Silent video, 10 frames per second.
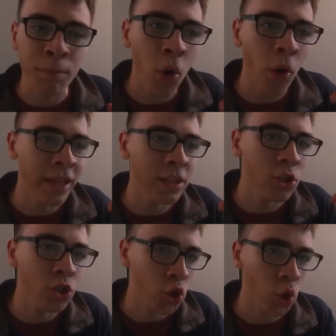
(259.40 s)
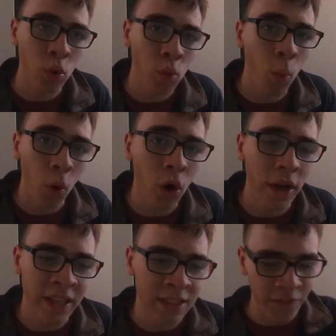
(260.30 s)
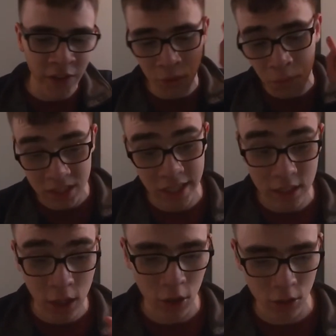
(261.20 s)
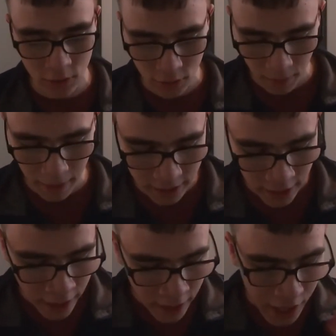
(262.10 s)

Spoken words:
more into John Walker as the villain, which there's a lot to talk about there.